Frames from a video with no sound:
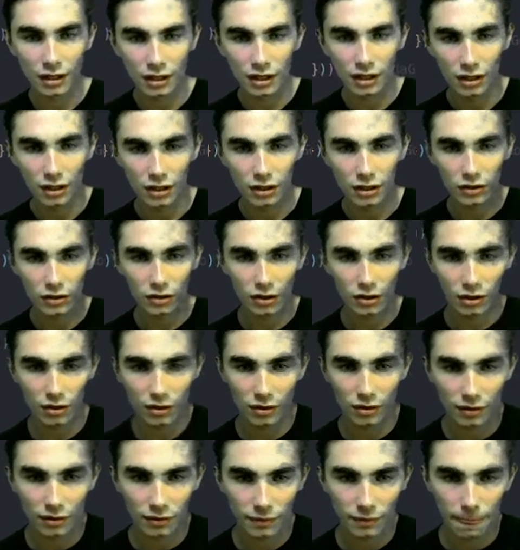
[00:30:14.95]

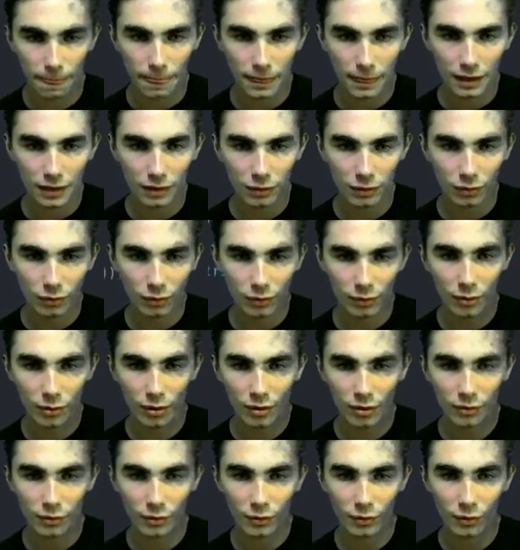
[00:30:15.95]
So
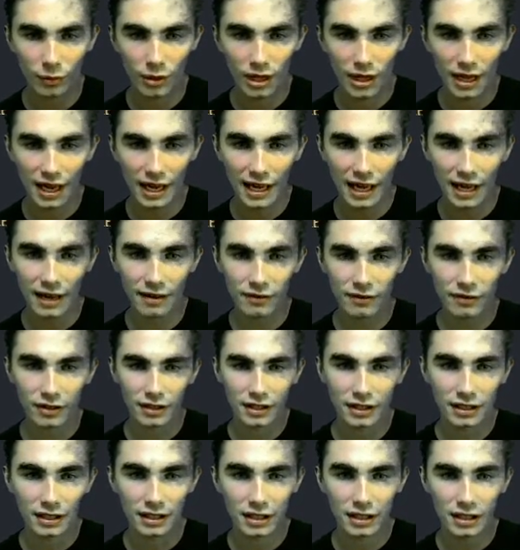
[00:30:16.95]
what we have
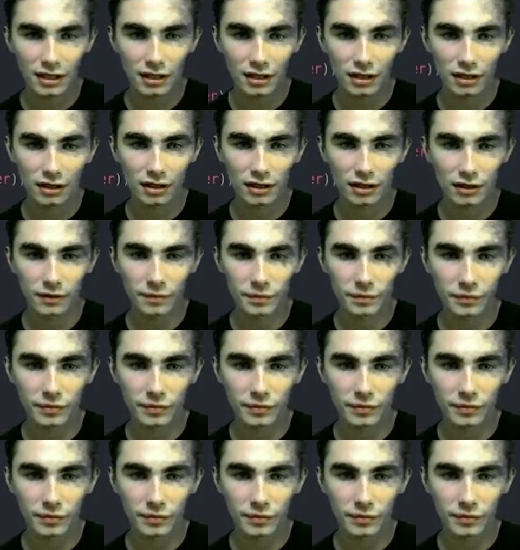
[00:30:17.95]
in here